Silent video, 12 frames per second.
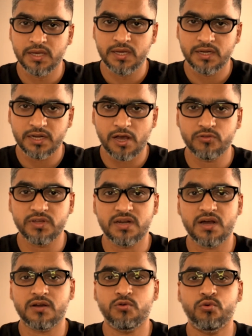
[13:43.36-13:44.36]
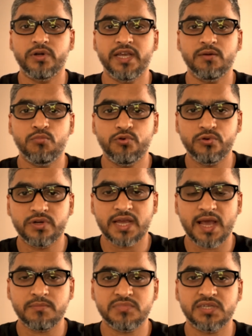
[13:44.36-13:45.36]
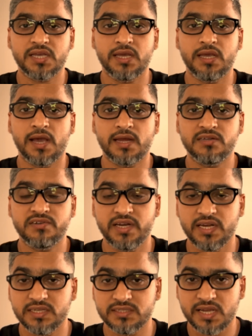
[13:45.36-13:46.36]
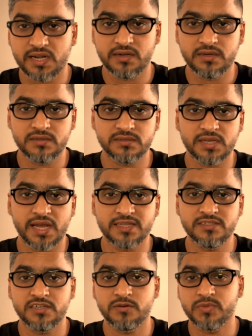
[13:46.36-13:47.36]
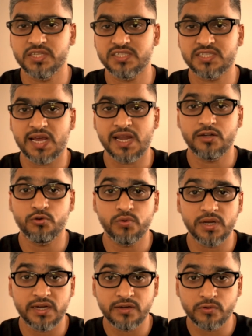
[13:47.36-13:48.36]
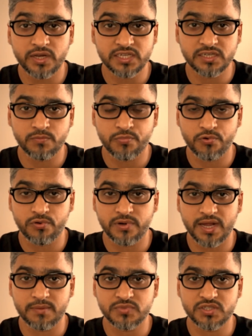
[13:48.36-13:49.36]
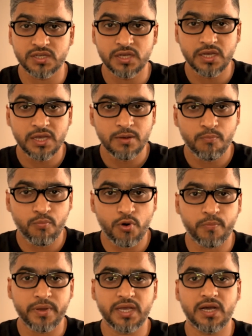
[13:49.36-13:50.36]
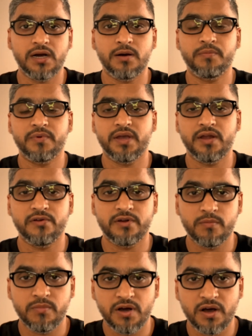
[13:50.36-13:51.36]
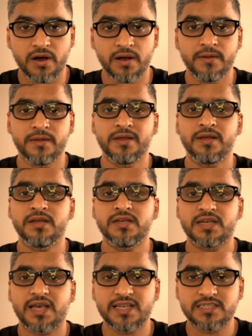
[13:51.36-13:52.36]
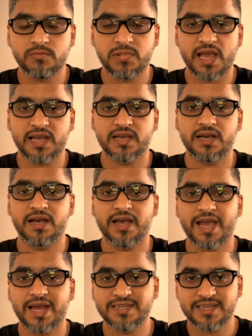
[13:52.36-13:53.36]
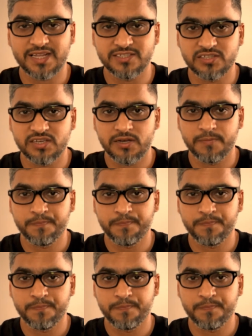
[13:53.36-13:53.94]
Now there are coding boot camps, AI training centers, and German-style dual education programs popping up in Rabat, Casablanca, and Tangier.